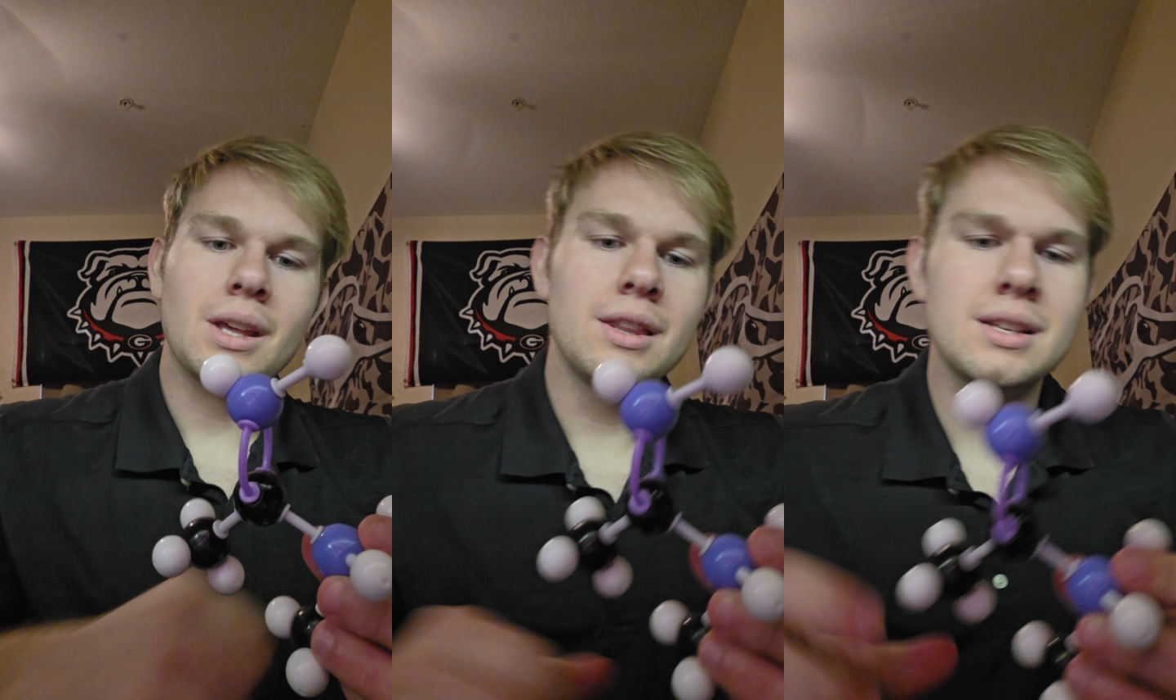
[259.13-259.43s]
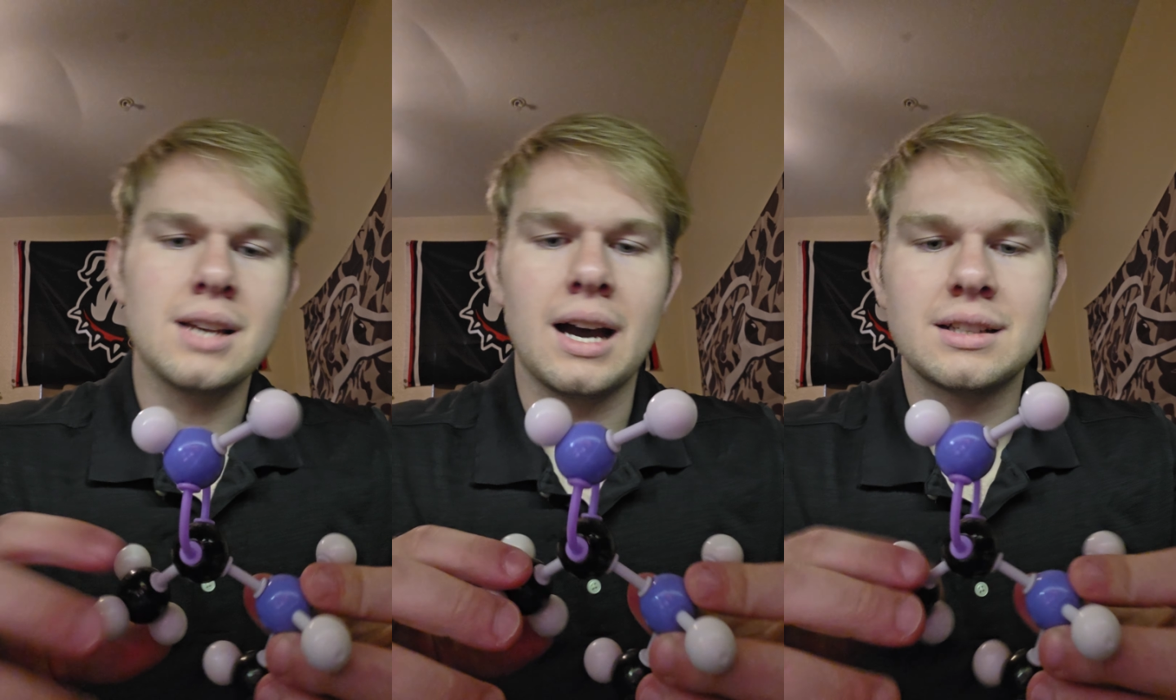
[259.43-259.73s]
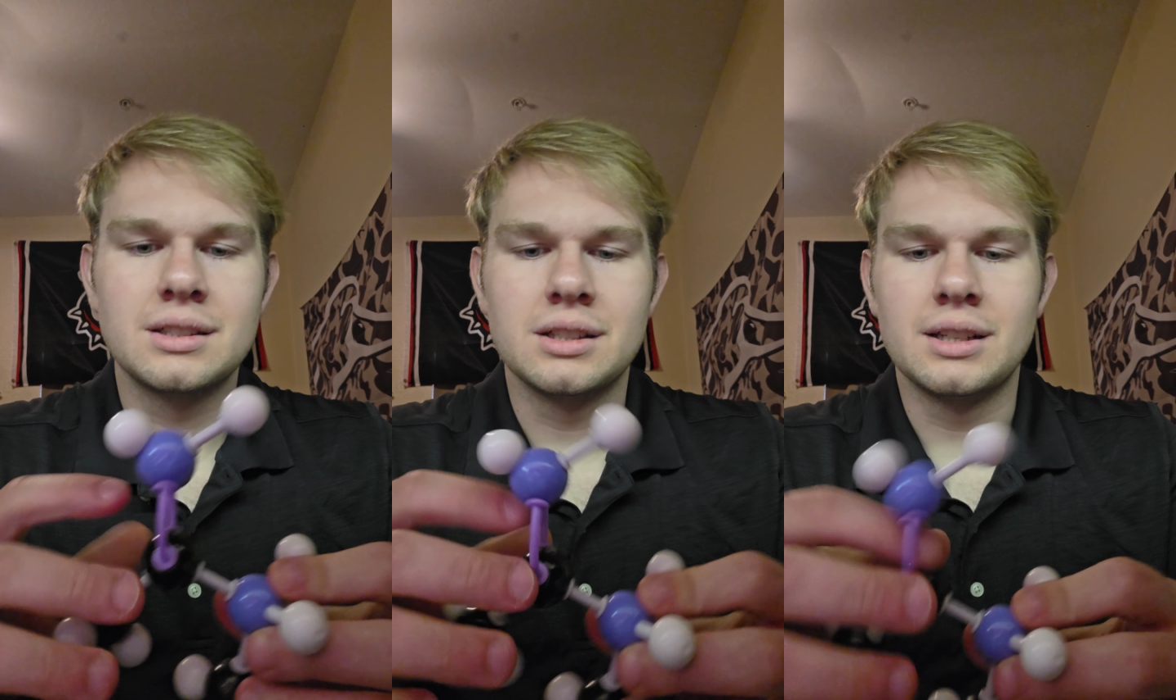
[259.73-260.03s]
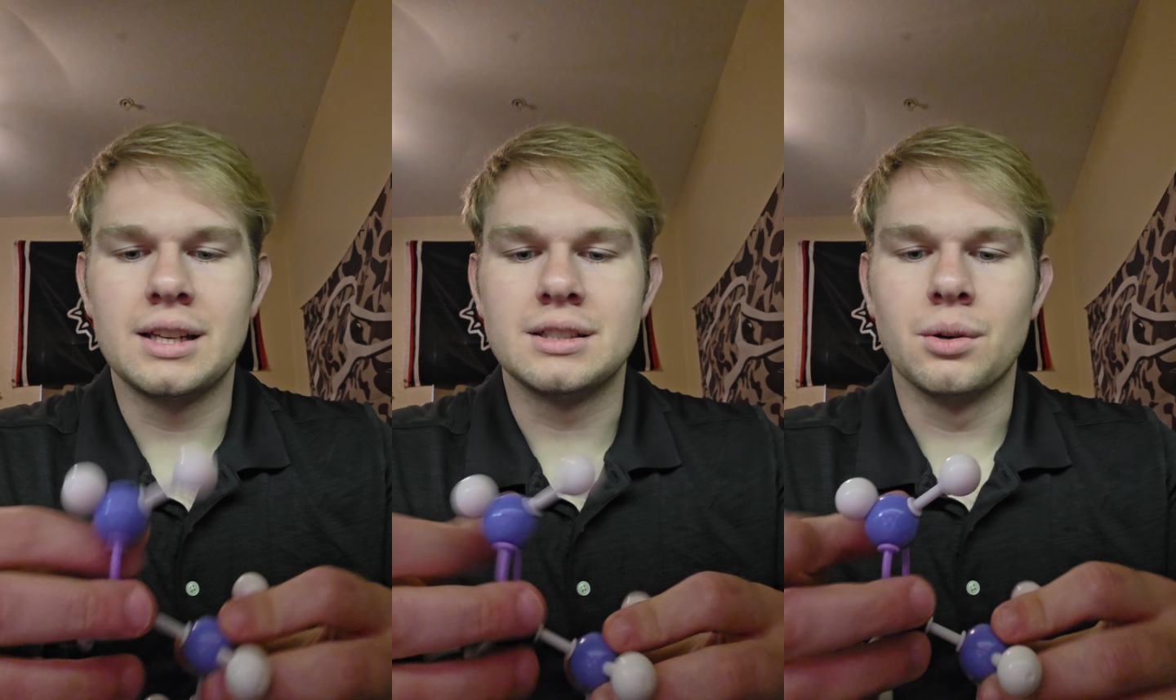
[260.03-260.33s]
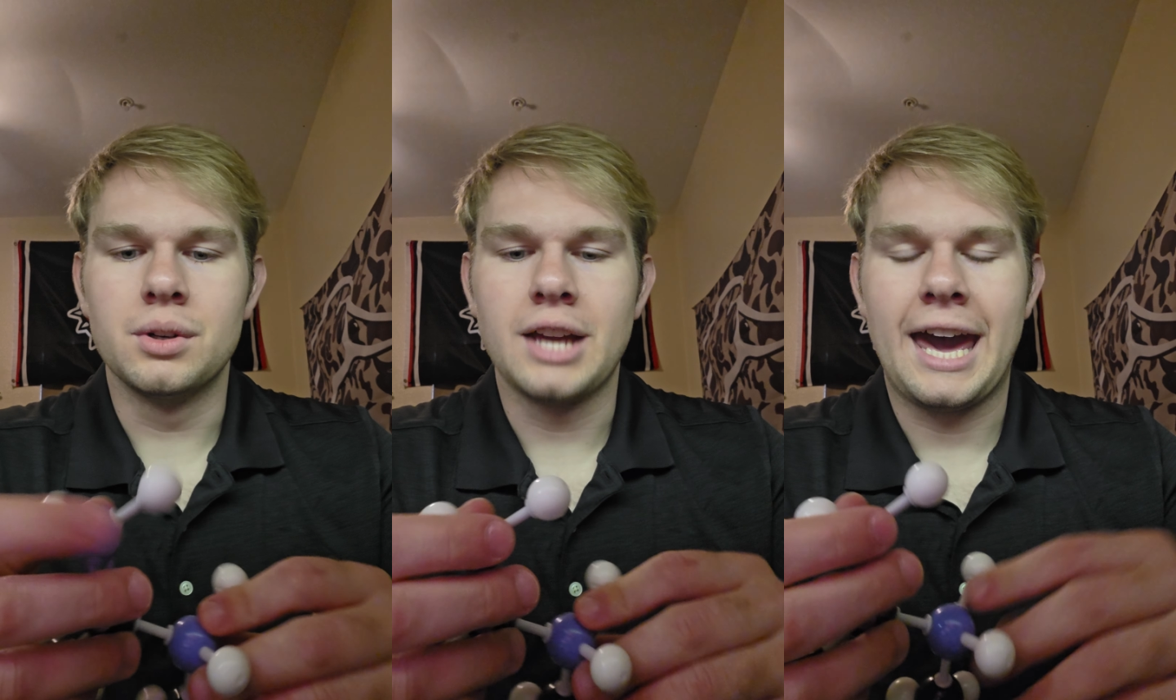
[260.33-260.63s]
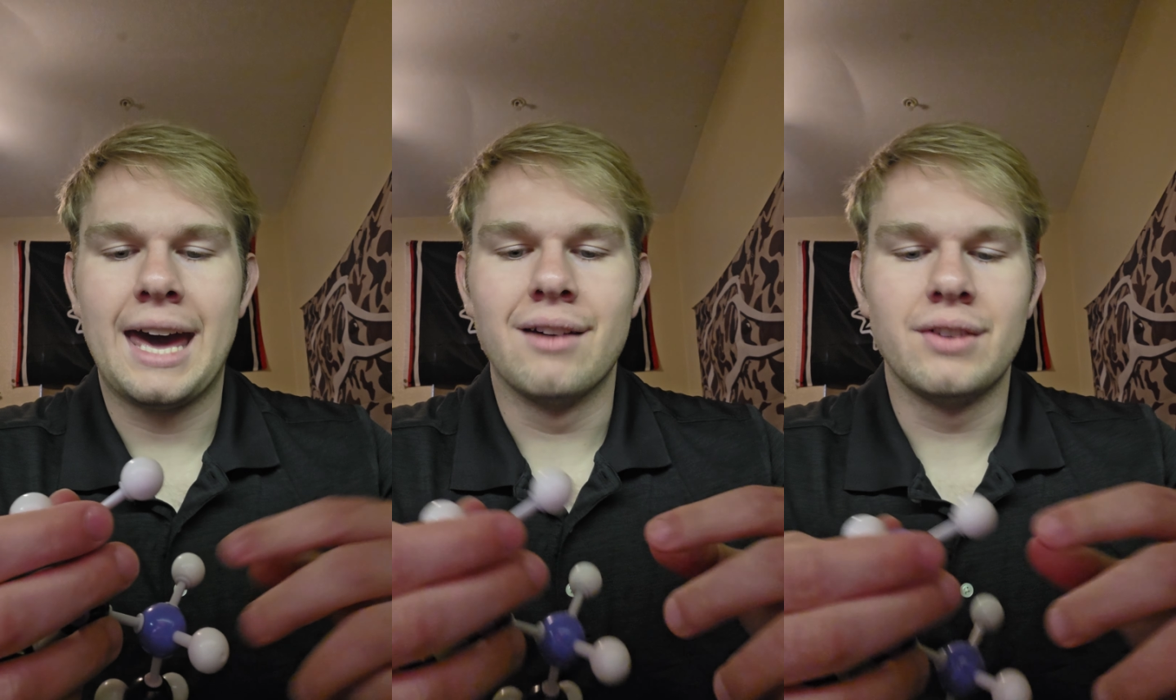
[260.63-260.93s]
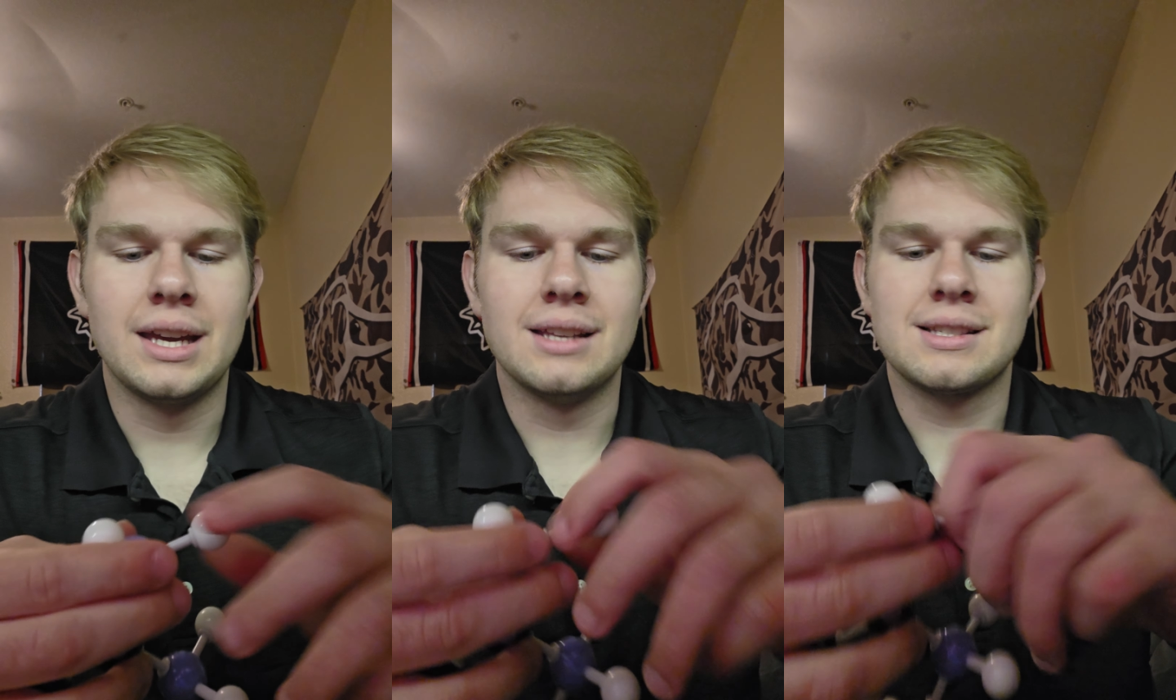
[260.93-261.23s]
this oxygen is going to
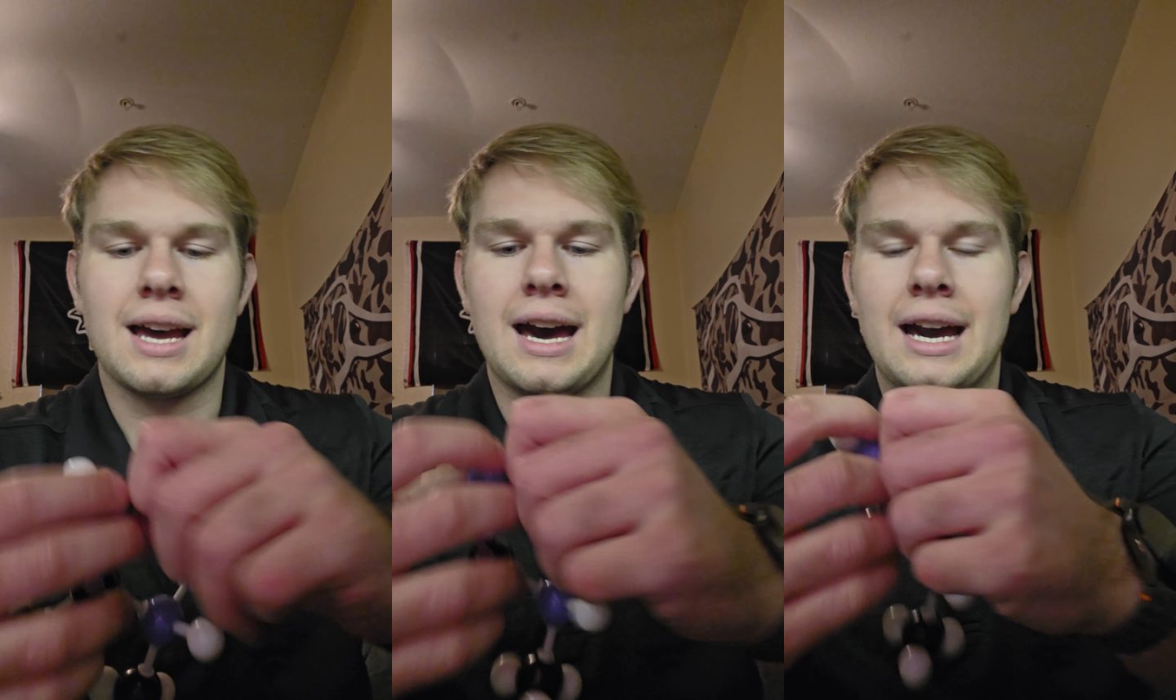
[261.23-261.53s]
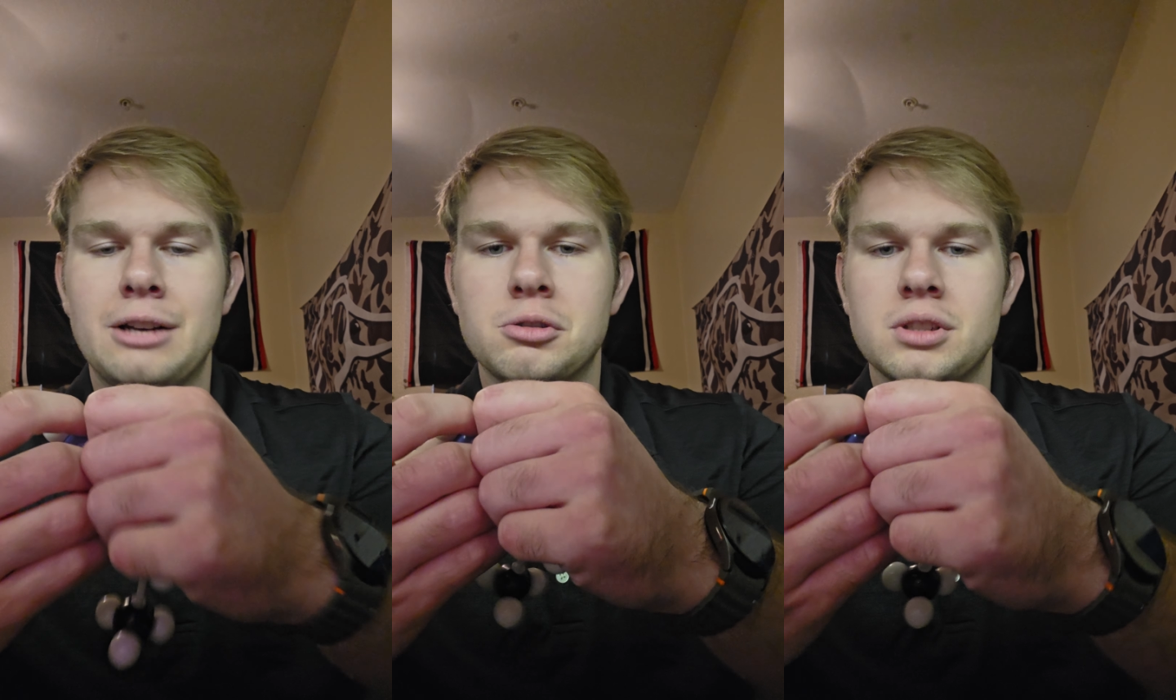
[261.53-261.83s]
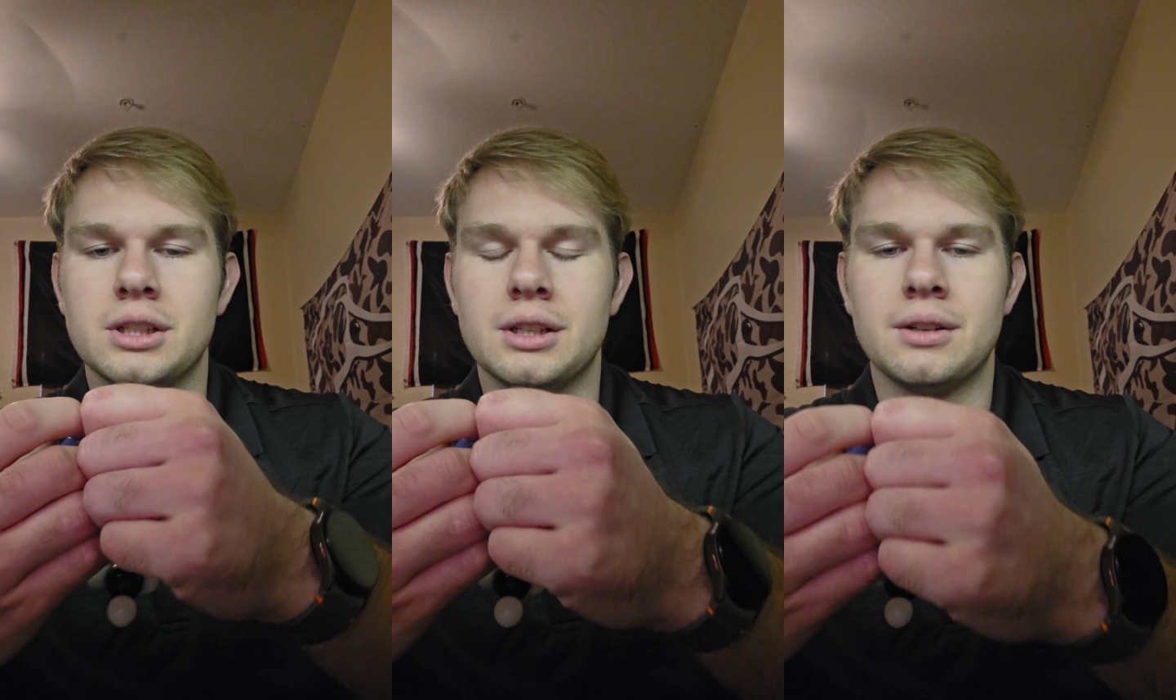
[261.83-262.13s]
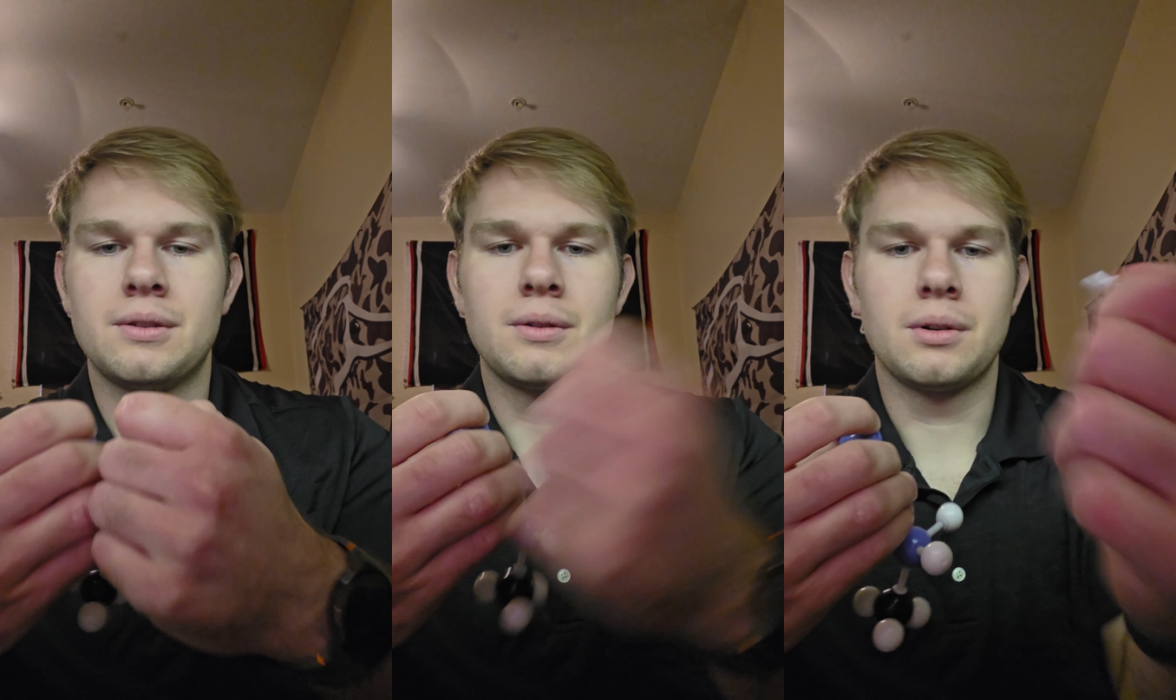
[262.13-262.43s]
have its hydrogen